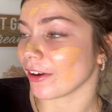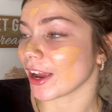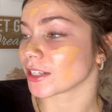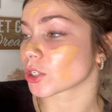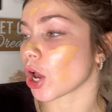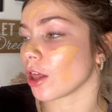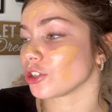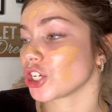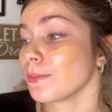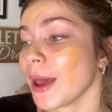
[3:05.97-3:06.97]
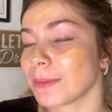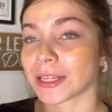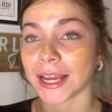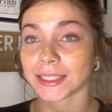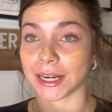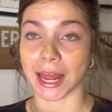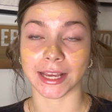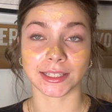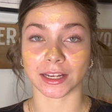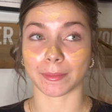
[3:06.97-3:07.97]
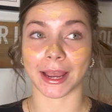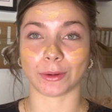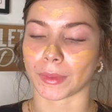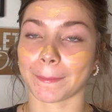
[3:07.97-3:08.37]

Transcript: It has collagen, peptides, and niacinamide.